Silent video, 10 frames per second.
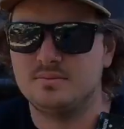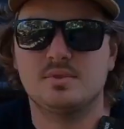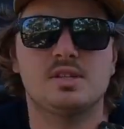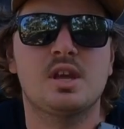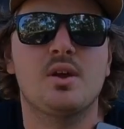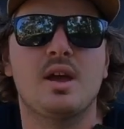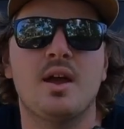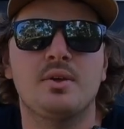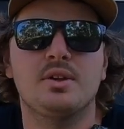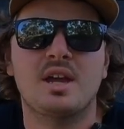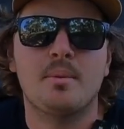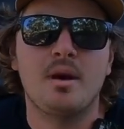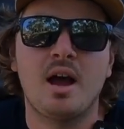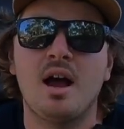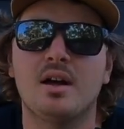So Alucab
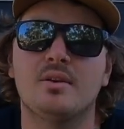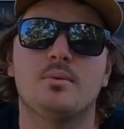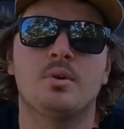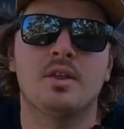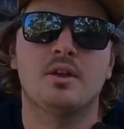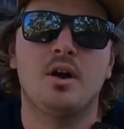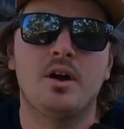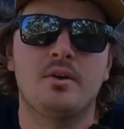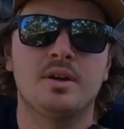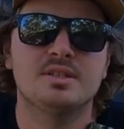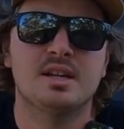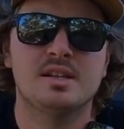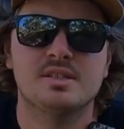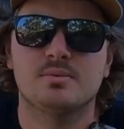are one of the higher end tents,